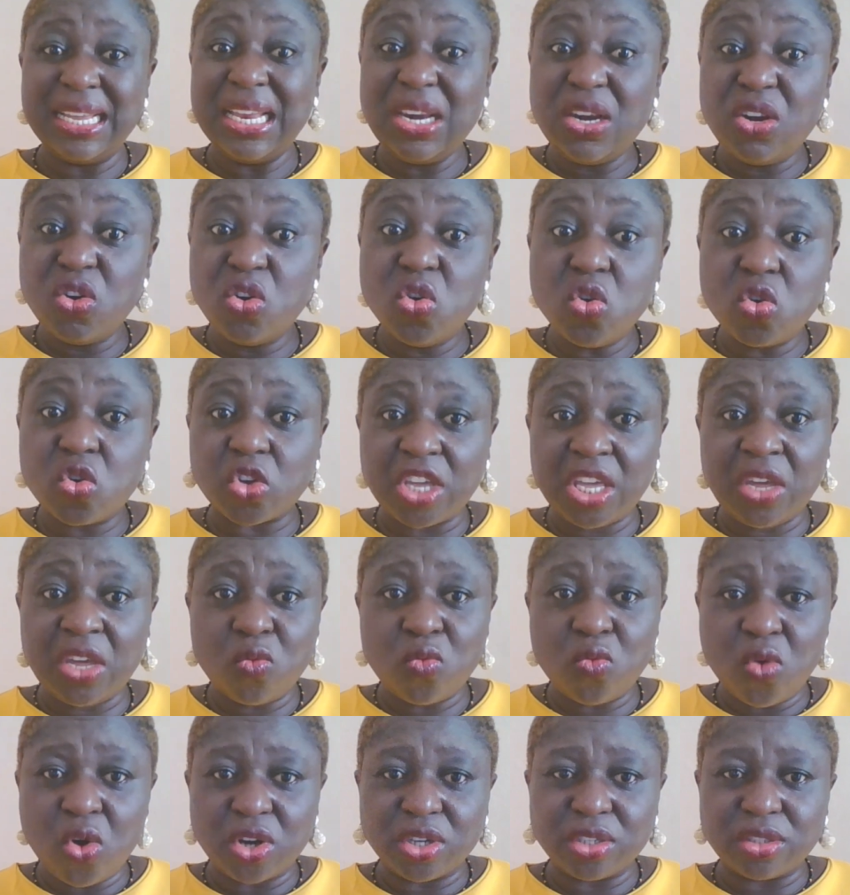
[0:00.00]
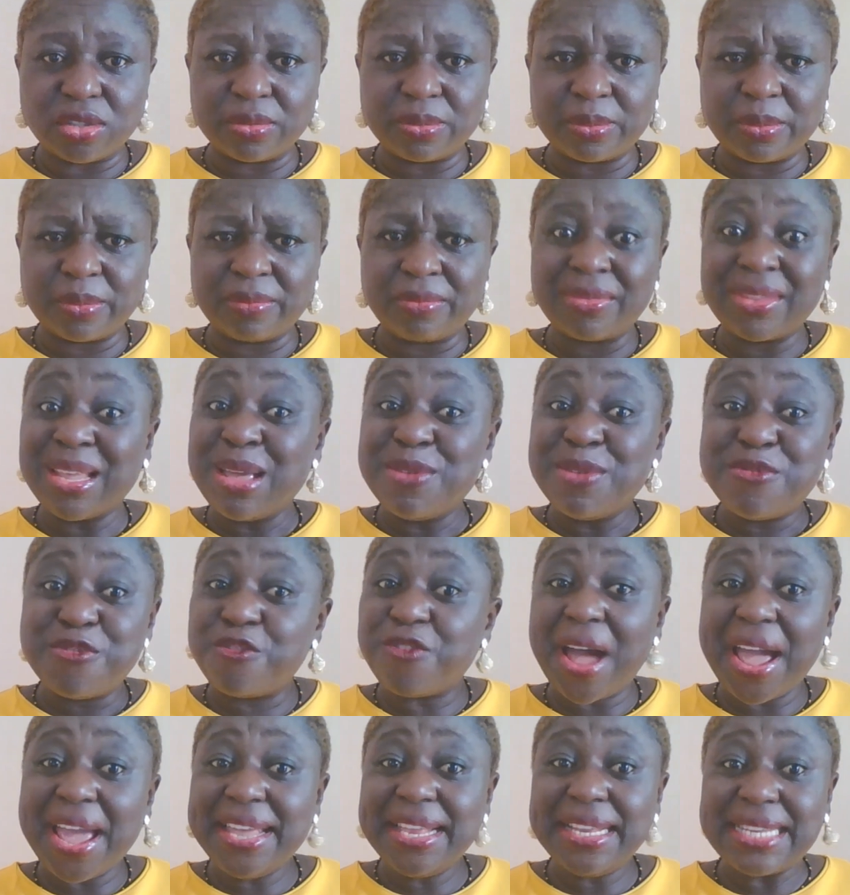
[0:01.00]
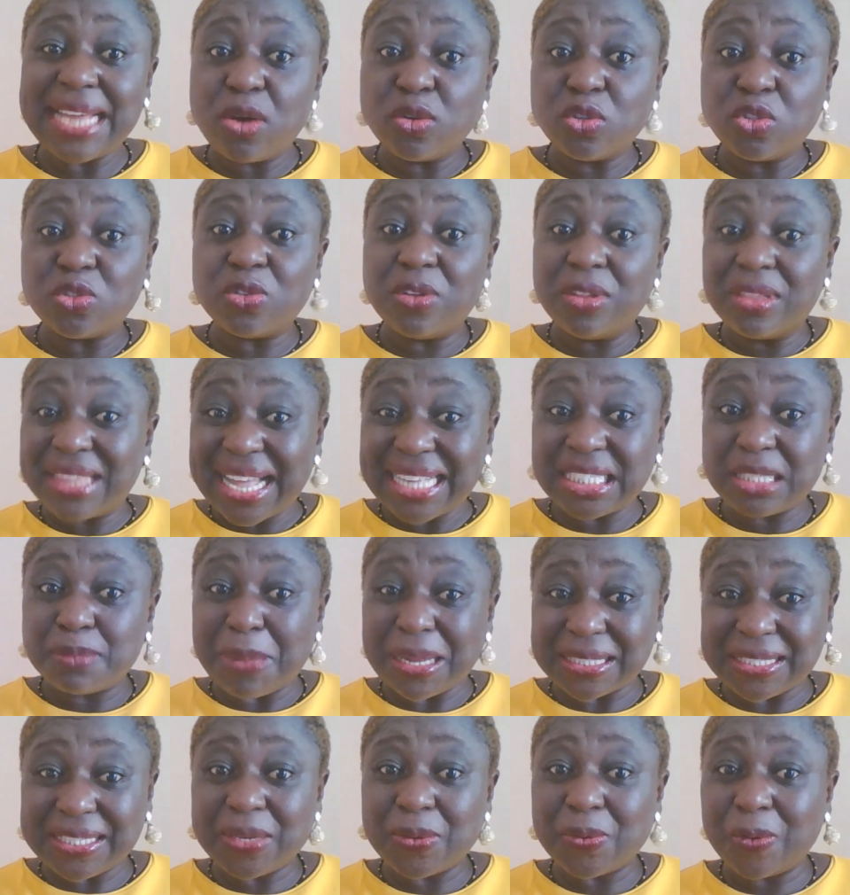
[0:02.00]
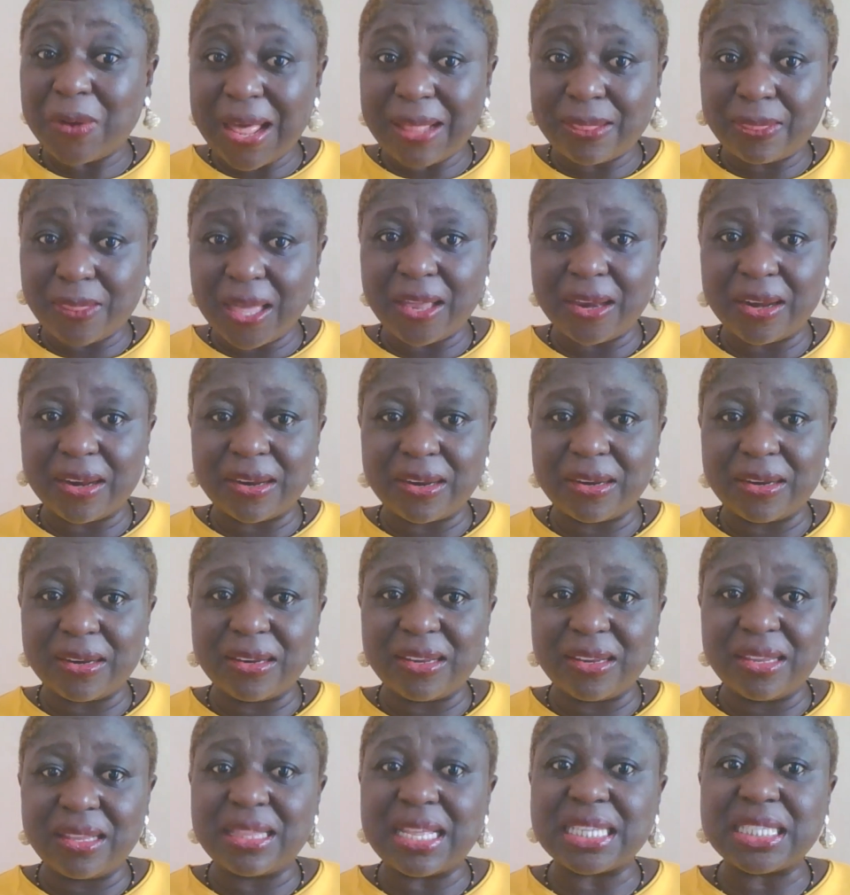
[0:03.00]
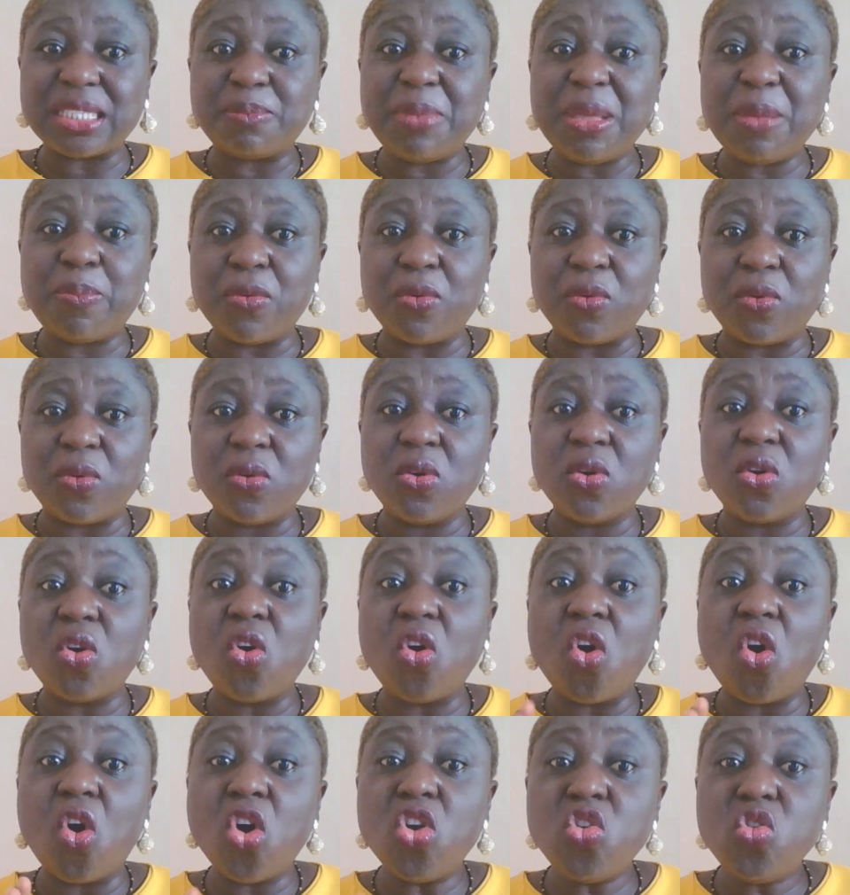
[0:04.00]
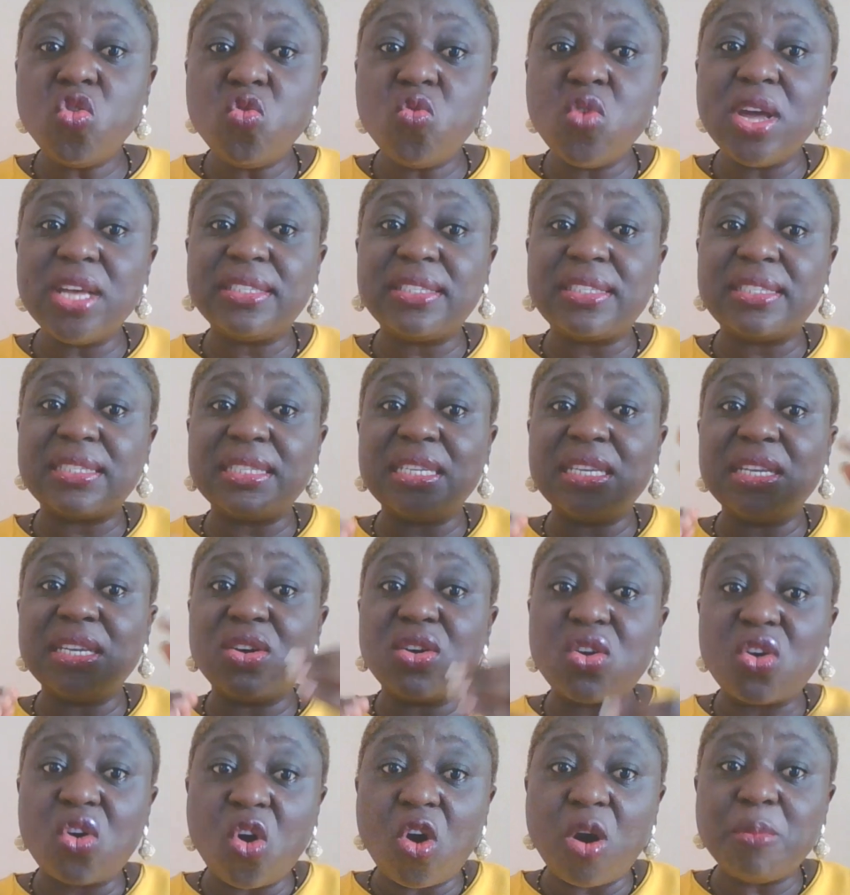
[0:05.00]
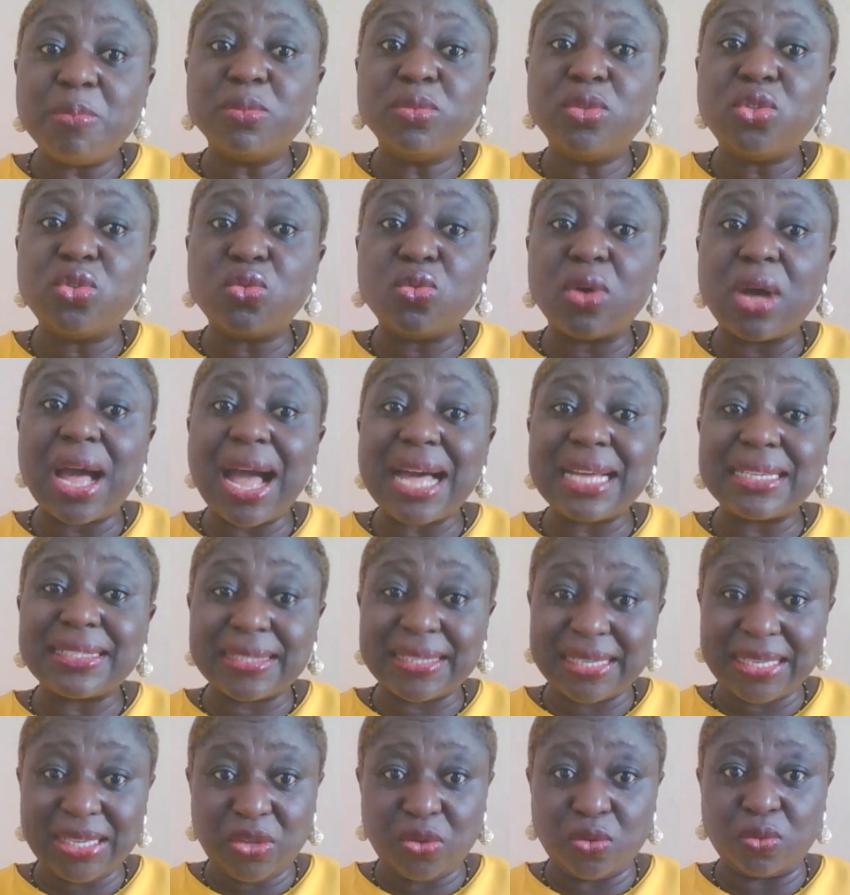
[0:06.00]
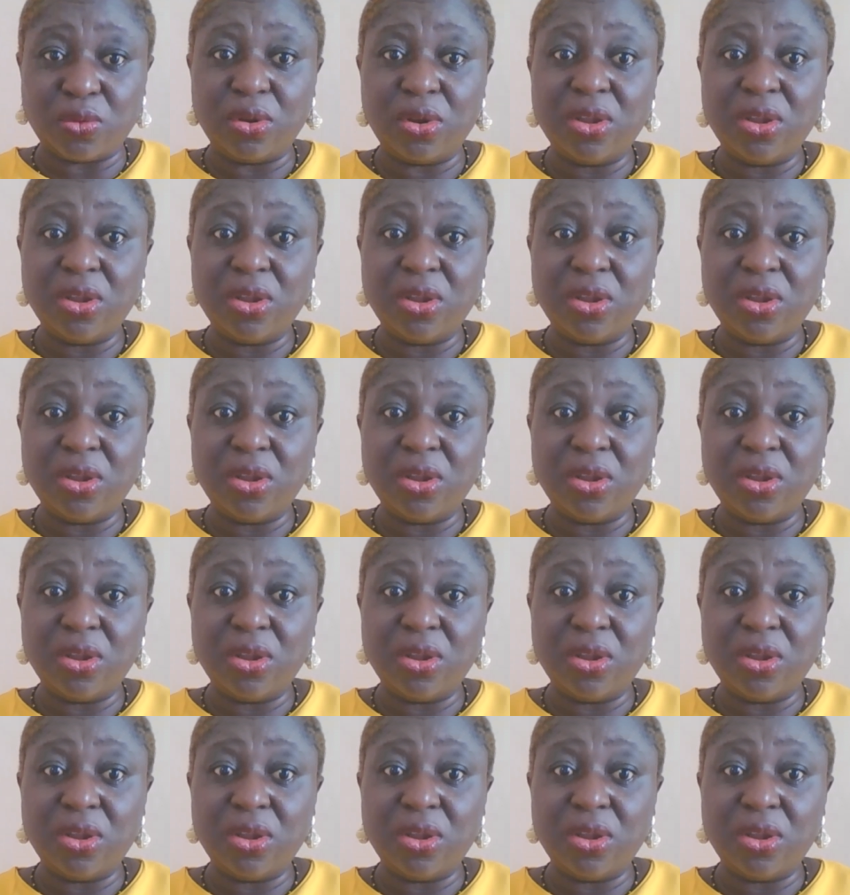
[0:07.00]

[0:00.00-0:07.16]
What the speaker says: look inward, find out that particular thing that people always come to ask you,